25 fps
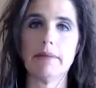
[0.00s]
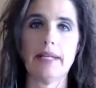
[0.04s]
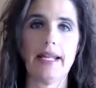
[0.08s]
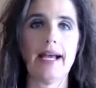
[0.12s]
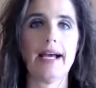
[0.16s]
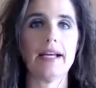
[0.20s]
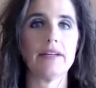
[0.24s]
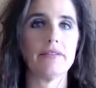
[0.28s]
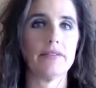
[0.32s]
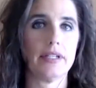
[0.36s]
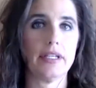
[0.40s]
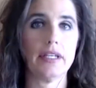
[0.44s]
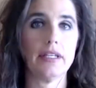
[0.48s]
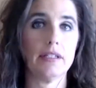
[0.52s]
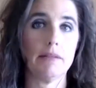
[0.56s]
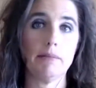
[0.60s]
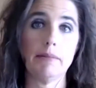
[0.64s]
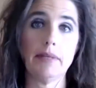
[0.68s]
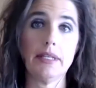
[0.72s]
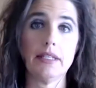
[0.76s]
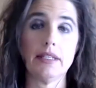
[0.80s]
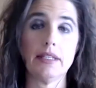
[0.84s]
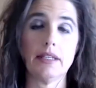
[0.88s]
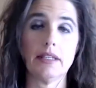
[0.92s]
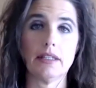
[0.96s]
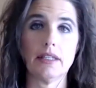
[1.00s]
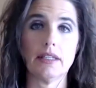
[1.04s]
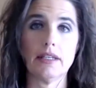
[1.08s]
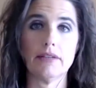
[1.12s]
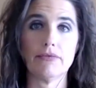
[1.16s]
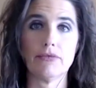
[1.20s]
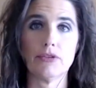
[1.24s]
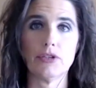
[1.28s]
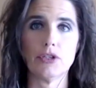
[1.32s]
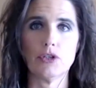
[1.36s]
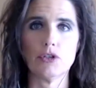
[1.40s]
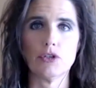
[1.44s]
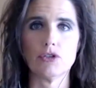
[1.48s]
an advocate immediately
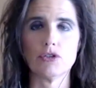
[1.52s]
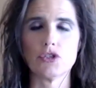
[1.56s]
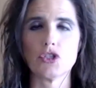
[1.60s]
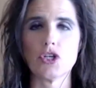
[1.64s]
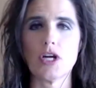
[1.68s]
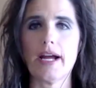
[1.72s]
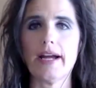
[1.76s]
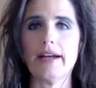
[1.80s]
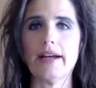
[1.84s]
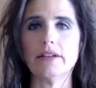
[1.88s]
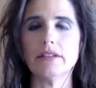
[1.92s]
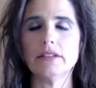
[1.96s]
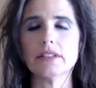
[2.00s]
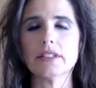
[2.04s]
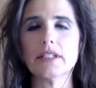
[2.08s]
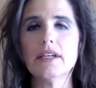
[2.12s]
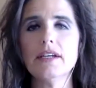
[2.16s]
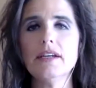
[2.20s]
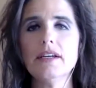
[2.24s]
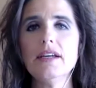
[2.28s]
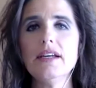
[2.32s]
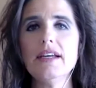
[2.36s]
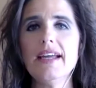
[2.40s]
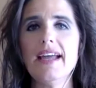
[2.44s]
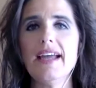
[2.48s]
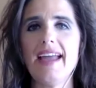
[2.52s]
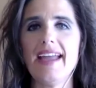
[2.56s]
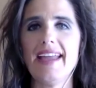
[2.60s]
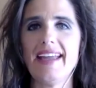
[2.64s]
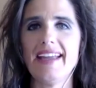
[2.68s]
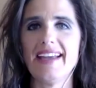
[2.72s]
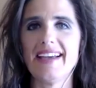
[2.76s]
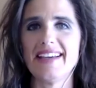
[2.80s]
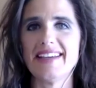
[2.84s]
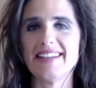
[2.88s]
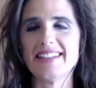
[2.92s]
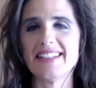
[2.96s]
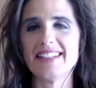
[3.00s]
for your child.
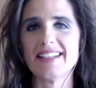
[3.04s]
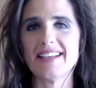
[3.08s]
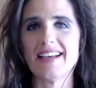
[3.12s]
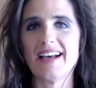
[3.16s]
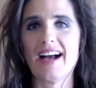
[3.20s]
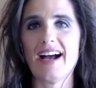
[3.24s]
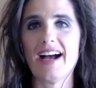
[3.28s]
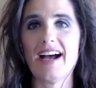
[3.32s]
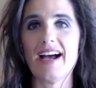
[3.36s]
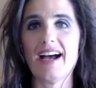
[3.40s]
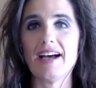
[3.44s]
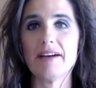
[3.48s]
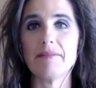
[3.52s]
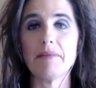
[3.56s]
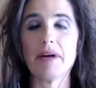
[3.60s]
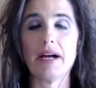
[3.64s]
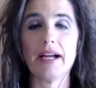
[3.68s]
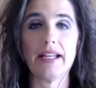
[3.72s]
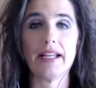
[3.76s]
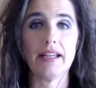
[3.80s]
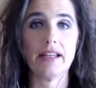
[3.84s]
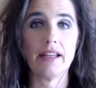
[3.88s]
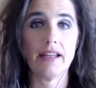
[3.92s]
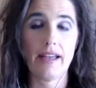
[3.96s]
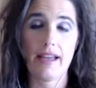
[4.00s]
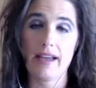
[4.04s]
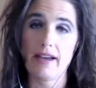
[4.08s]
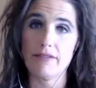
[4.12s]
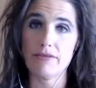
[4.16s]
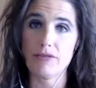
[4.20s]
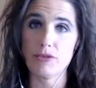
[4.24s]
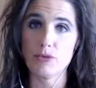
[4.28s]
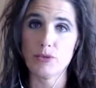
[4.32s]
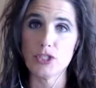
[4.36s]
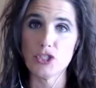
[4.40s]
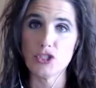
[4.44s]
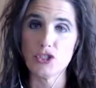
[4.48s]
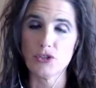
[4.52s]
And I have
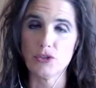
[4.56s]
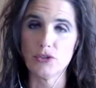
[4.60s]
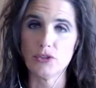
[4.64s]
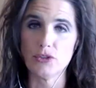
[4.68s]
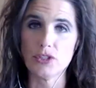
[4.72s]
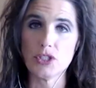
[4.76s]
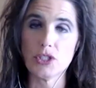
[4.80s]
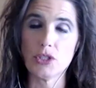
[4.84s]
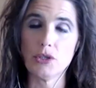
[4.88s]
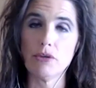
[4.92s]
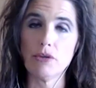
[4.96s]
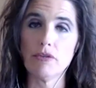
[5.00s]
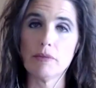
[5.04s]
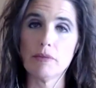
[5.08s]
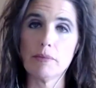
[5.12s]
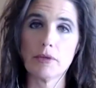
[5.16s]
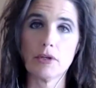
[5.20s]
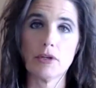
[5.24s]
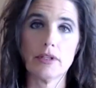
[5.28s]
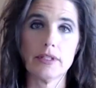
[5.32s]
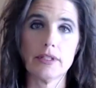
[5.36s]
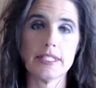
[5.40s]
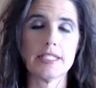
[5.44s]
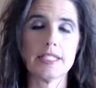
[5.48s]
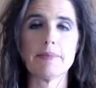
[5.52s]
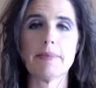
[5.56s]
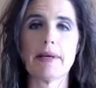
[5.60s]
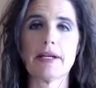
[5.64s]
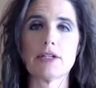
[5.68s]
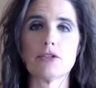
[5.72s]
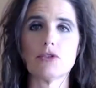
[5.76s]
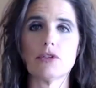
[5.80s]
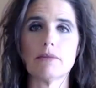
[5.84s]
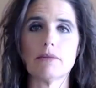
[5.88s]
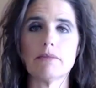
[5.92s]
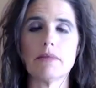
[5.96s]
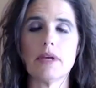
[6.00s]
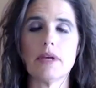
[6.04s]
3 children, 2 of them are on the
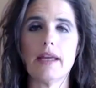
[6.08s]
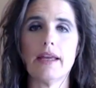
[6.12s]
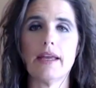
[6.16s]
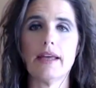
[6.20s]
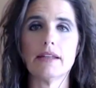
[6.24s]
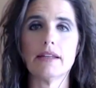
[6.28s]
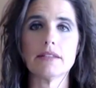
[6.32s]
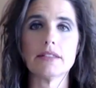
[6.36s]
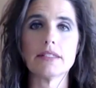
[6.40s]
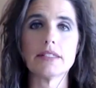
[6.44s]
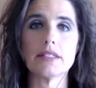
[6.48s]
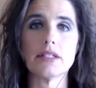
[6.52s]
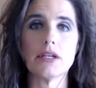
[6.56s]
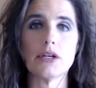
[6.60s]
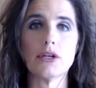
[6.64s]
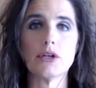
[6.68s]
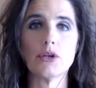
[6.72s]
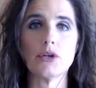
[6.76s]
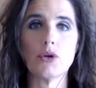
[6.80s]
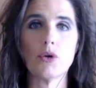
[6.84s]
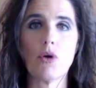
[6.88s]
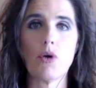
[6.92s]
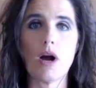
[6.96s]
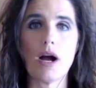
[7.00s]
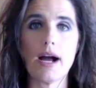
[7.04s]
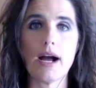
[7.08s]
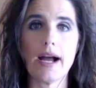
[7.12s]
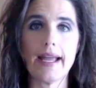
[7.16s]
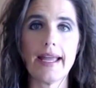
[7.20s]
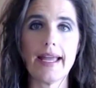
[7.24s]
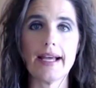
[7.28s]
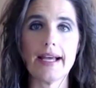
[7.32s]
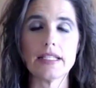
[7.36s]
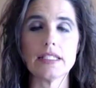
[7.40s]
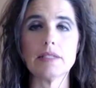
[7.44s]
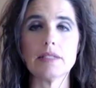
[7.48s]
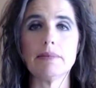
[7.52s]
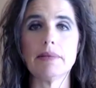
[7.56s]
spectrum. And so I
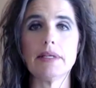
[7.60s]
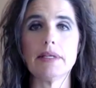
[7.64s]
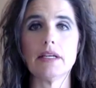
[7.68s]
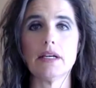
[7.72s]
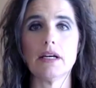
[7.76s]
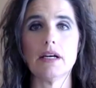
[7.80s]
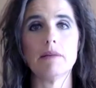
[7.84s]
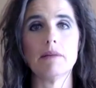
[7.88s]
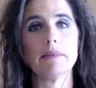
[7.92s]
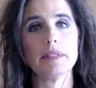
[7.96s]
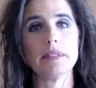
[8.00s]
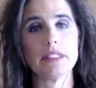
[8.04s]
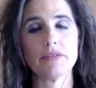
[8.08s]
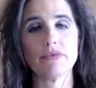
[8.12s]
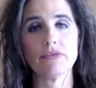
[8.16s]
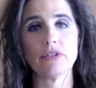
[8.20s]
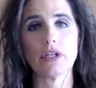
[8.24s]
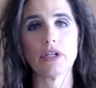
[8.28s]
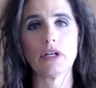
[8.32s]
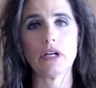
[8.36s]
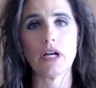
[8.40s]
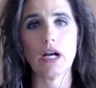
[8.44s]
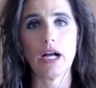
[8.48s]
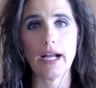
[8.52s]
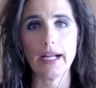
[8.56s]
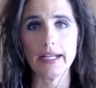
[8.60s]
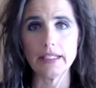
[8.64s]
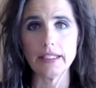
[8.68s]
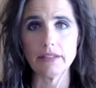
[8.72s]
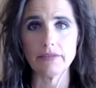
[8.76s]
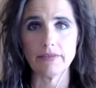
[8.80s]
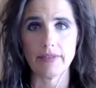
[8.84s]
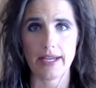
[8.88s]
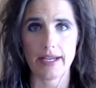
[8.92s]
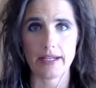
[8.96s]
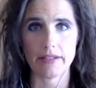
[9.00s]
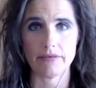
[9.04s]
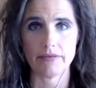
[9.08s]
had to become a different kind
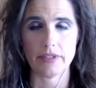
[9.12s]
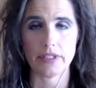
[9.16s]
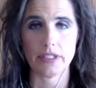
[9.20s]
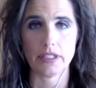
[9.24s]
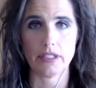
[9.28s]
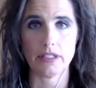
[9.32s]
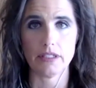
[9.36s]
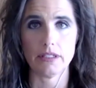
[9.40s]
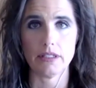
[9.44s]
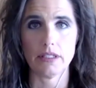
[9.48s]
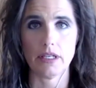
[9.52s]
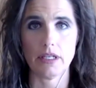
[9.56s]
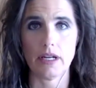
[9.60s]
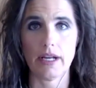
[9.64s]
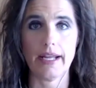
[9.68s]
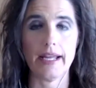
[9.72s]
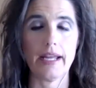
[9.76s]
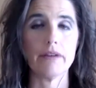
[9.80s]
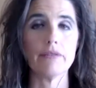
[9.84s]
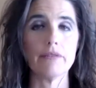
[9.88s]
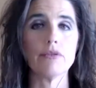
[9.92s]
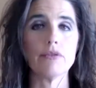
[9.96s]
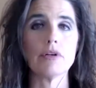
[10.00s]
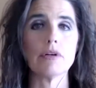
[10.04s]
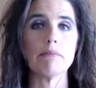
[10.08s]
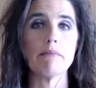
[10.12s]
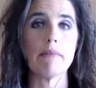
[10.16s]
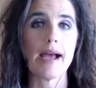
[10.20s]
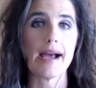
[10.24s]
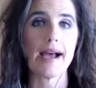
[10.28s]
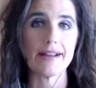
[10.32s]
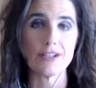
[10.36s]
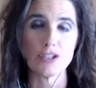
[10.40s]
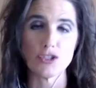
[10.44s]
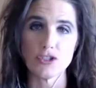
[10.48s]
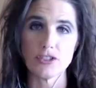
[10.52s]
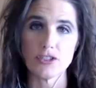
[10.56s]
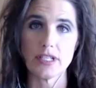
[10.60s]
of advocate that I ever
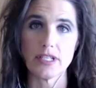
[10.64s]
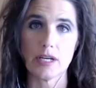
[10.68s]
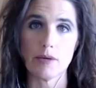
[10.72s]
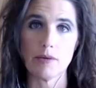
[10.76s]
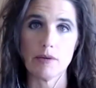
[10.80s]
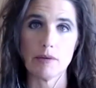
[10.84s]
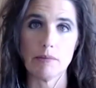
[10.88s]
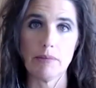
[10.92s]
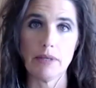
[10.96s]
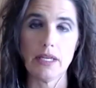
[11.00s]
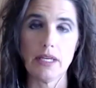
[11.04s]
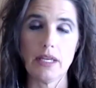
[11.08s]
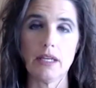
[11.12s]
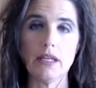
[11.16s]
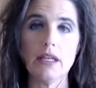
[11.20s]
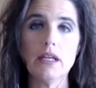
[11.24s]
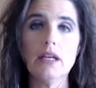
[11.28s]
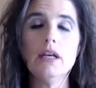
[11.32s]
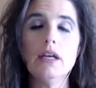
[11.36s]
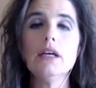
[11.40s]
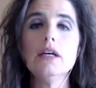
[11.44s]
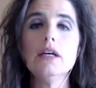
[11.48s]
imagined I would be,